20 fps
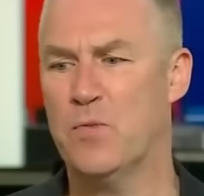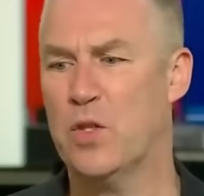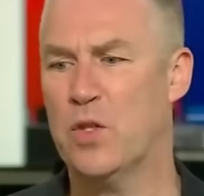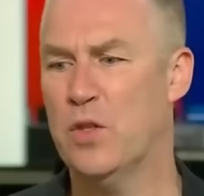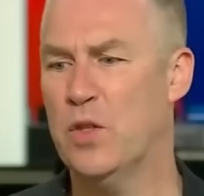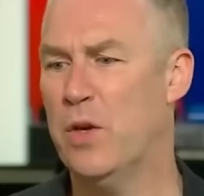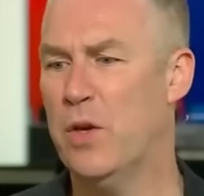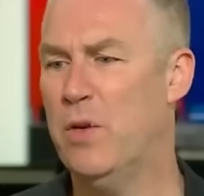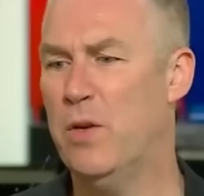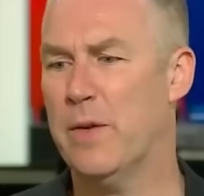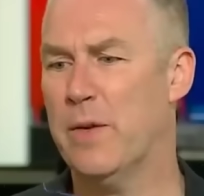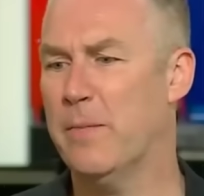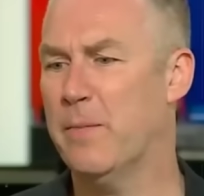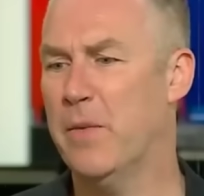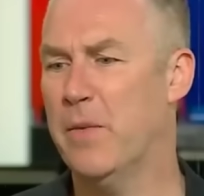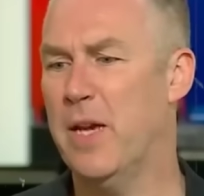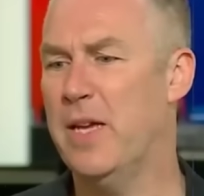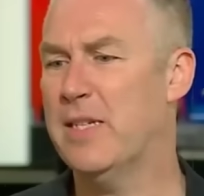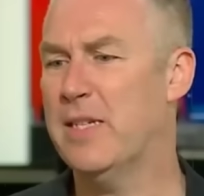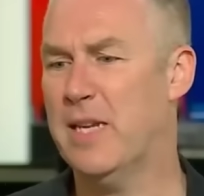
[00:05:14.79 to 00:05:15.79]
So look,
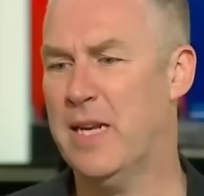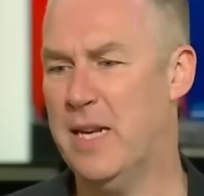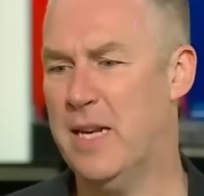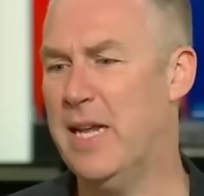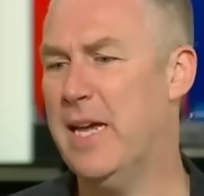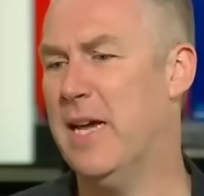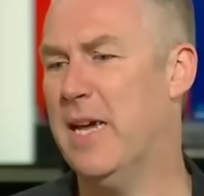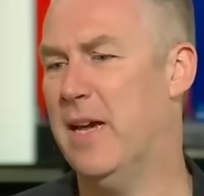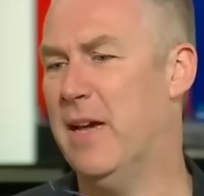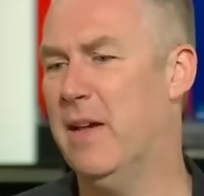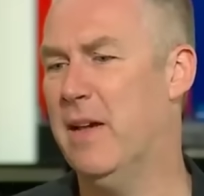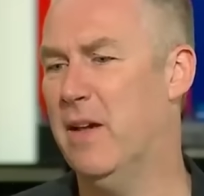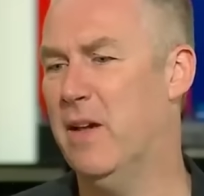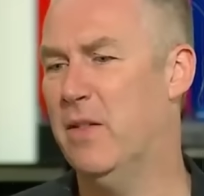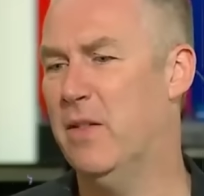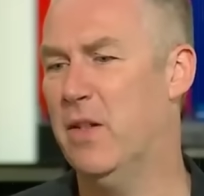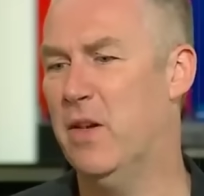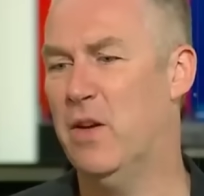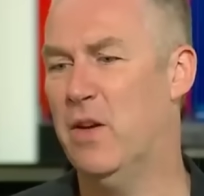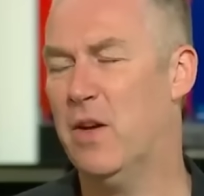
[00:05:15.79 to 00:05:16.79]
it's clear
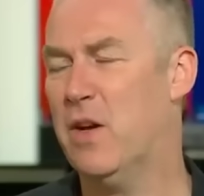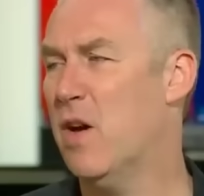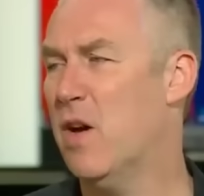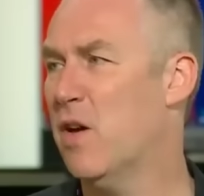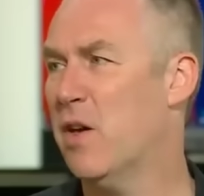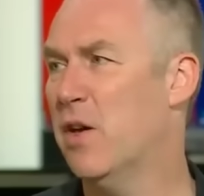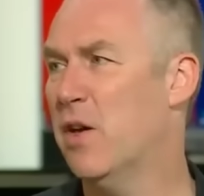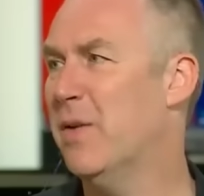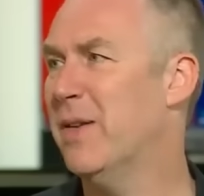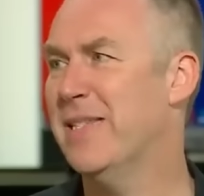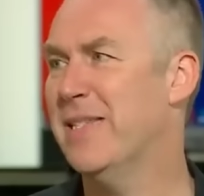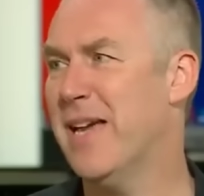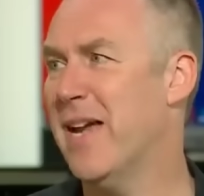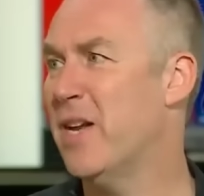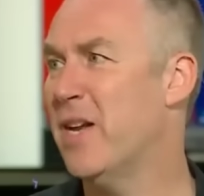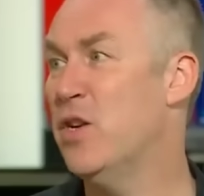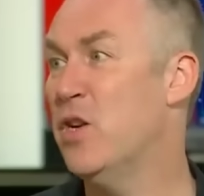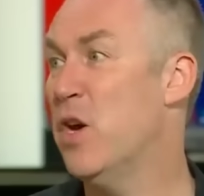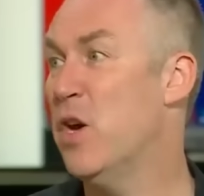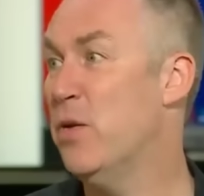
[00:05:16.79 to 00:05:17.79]
that Lukaku is
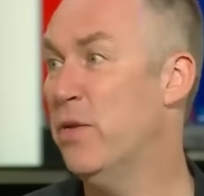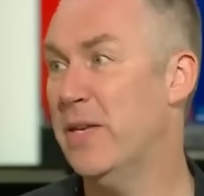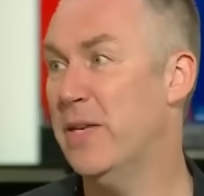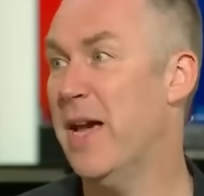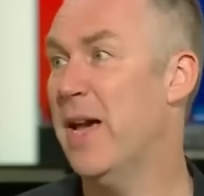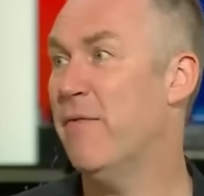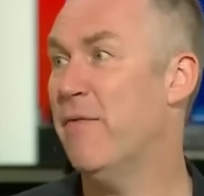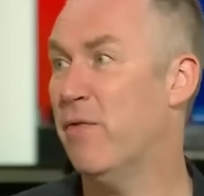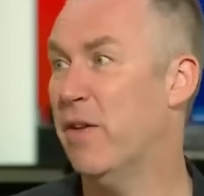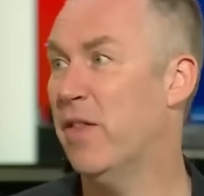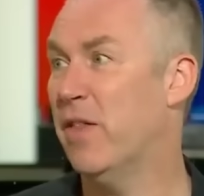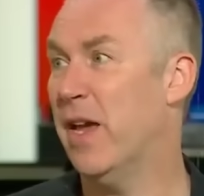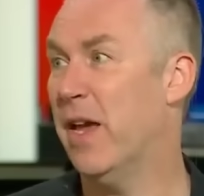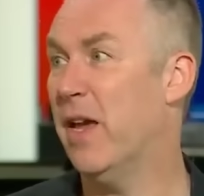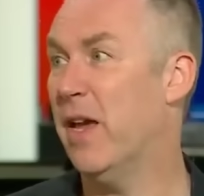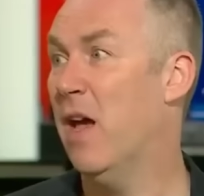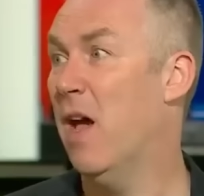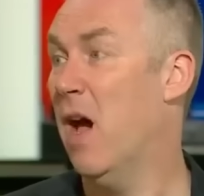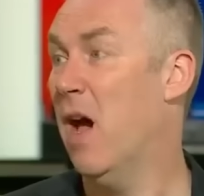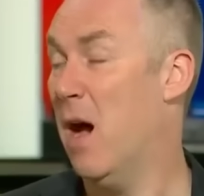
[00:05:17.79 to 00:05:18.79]
saying no to
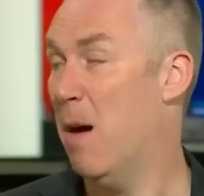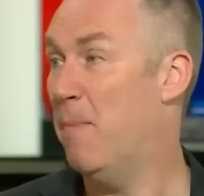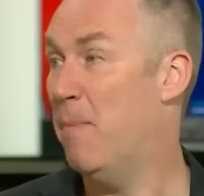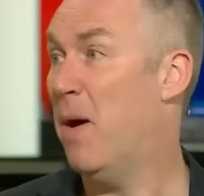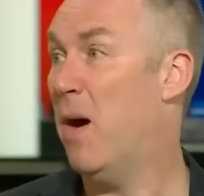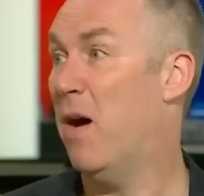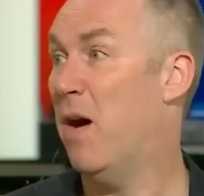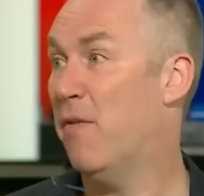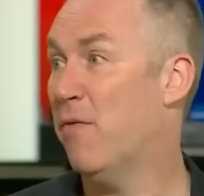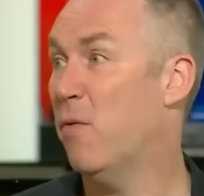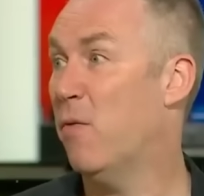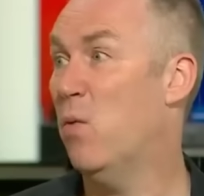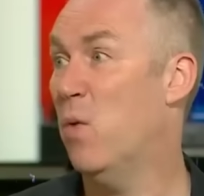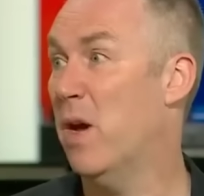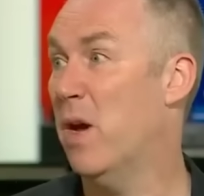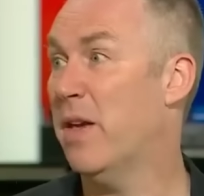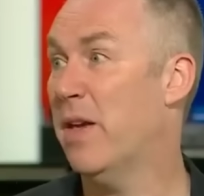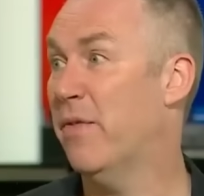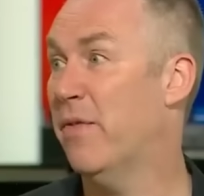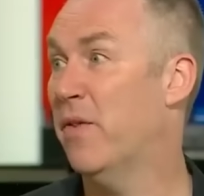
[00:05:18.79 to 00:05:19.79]
everything apart from
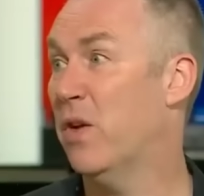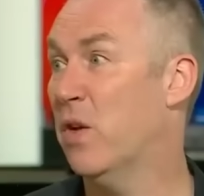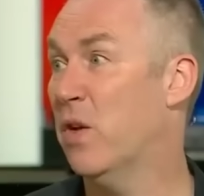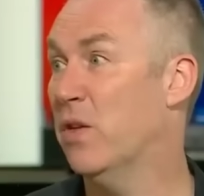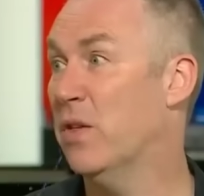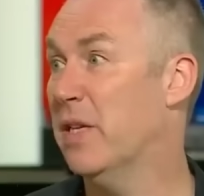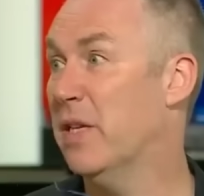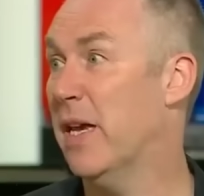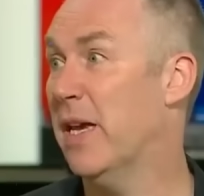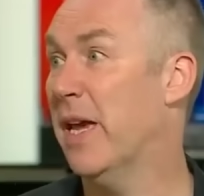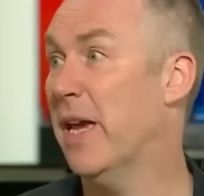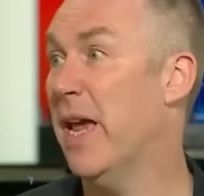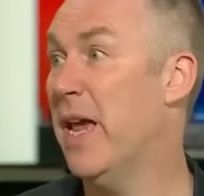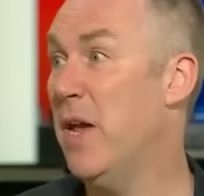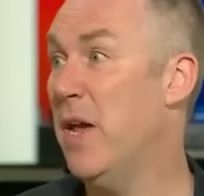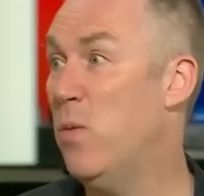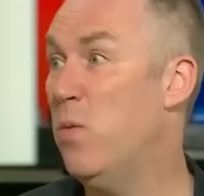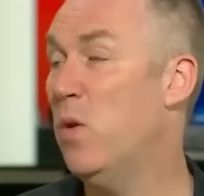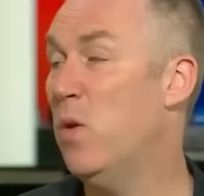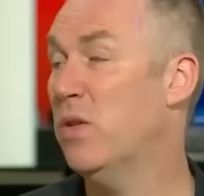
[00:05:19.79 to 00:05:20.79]
working for Conte.
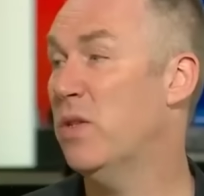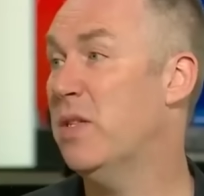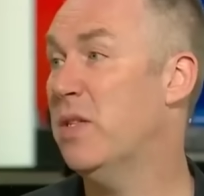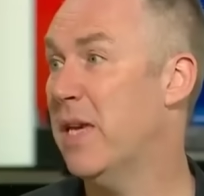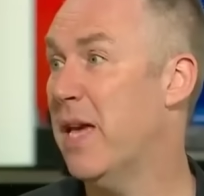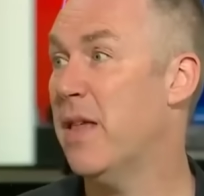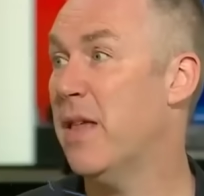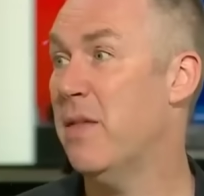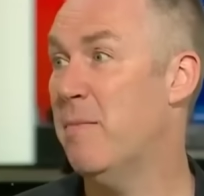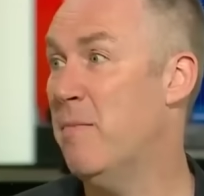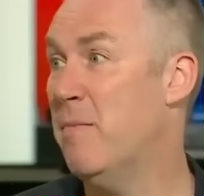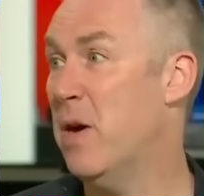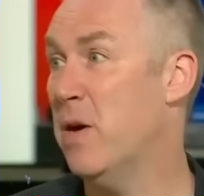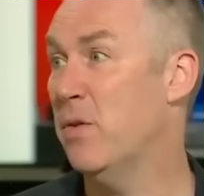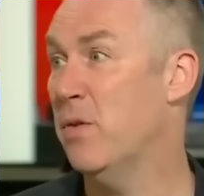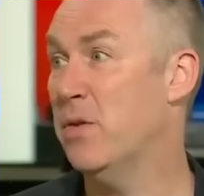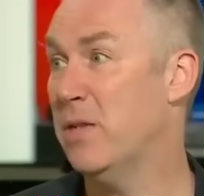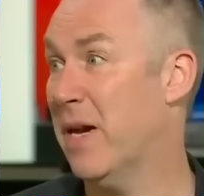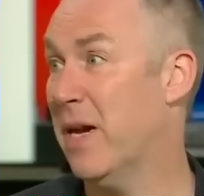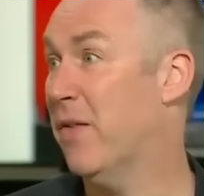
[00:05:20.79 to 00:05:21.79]
He wants to get the
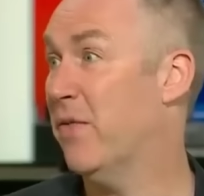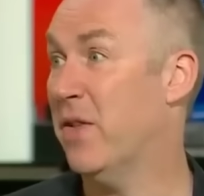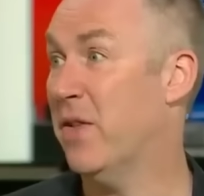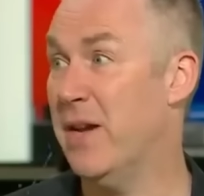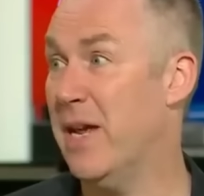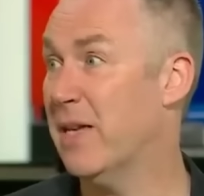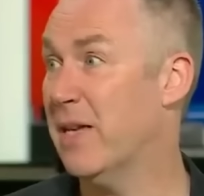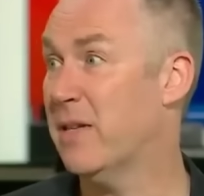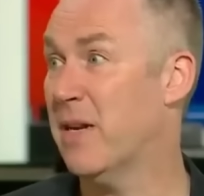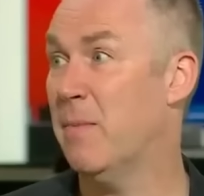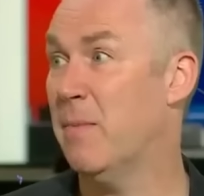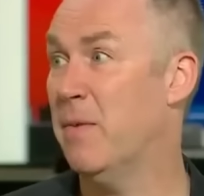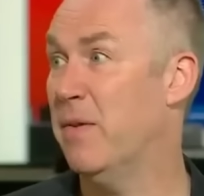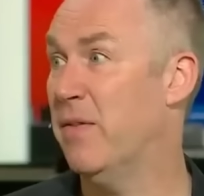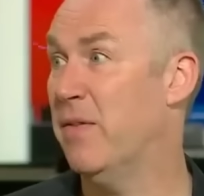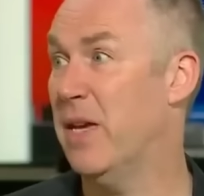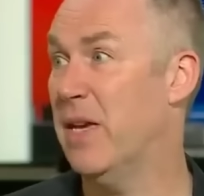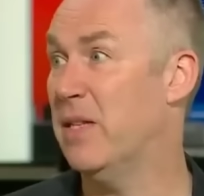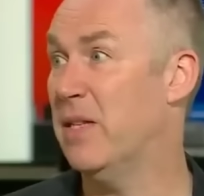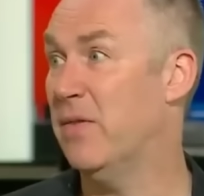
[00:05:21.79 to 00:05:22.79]
most out of the next couple
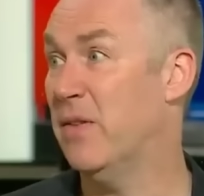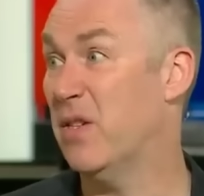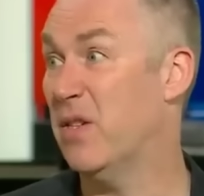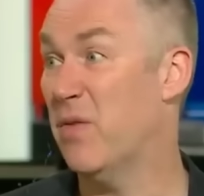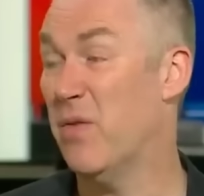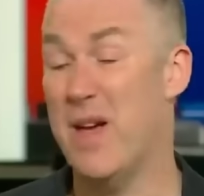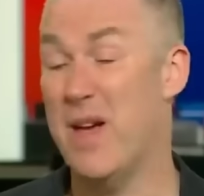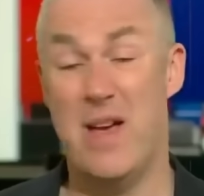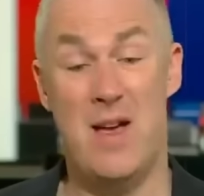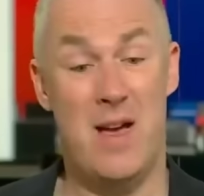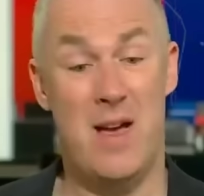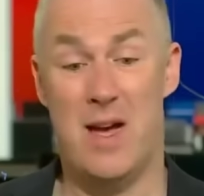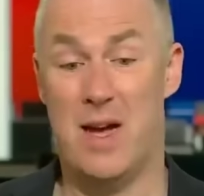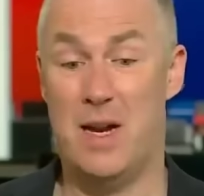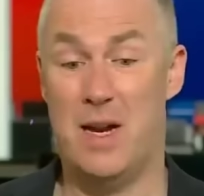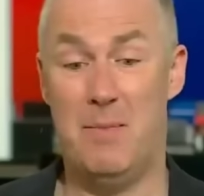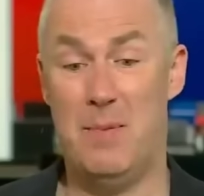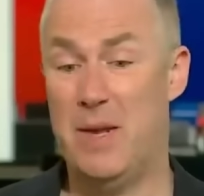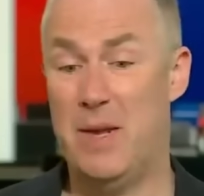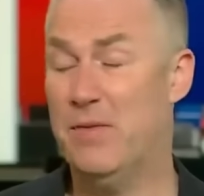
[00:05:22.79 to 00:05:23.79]
of years of his career,
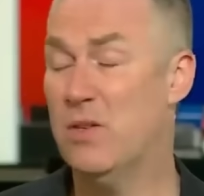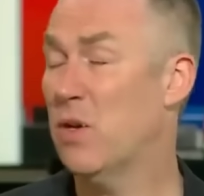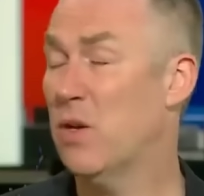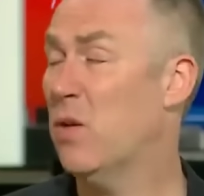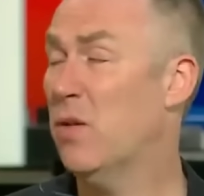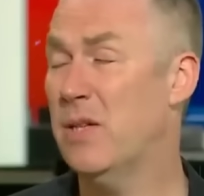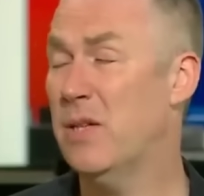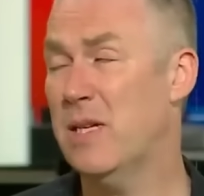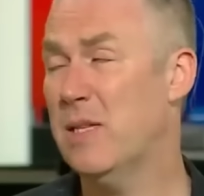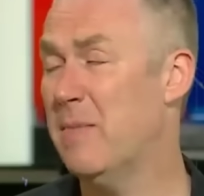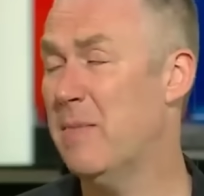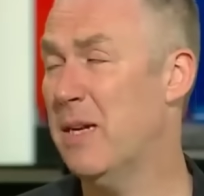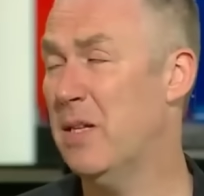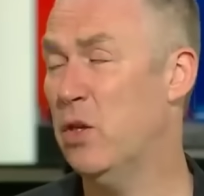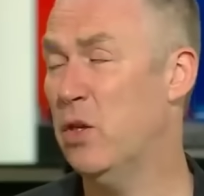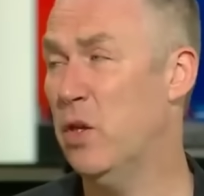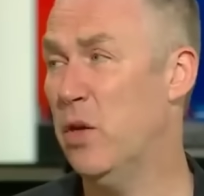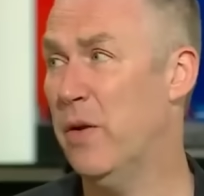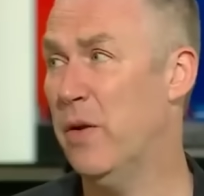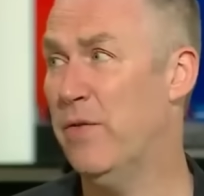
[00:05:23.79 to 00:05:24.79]
and he believes that Conte's the man
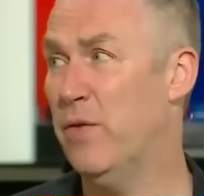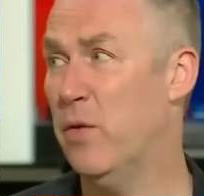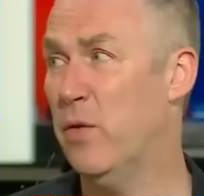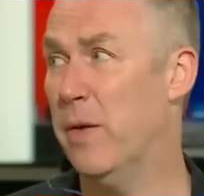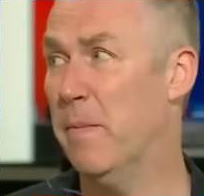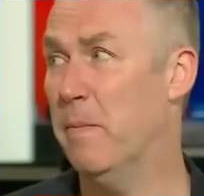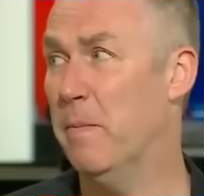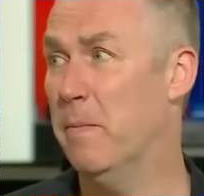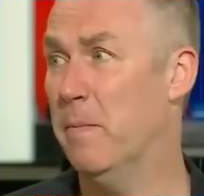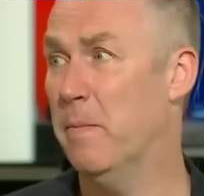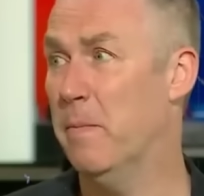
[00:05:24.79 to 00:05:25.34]
to do it for him.